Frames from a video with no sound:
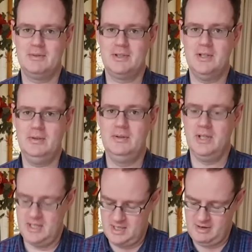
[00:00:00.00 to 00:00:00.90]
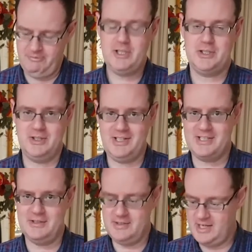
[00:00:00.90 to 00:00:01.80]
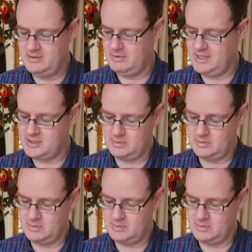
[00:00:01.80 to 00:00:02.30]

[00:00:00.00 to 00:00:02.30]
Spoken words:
ago, finished it yesterday, right?